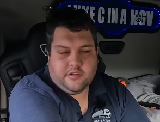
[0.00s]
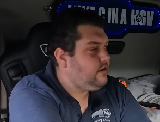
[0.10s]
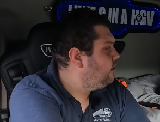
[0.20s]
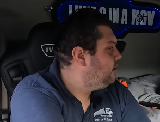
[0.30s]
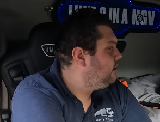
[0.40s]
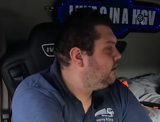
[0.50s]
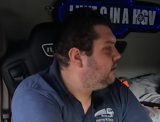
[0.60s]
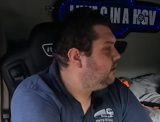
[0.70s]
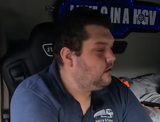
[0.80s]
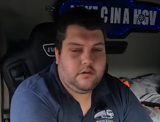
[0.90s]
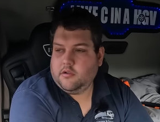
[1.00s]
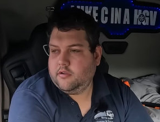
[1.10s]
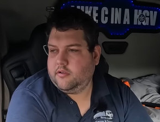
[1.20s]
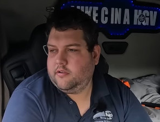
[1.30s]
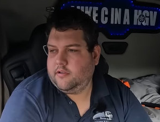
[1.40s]

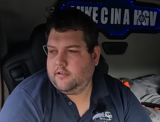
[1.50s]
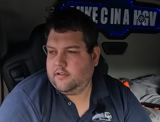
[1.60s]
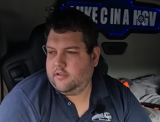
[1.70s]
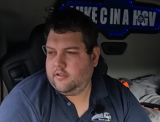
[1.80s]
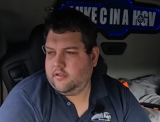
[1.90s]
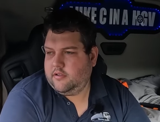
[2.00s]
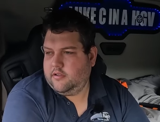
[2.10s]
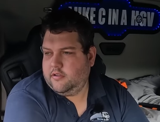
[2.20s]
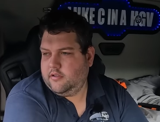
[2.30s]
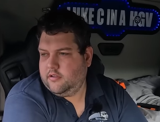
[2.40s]
[no speech]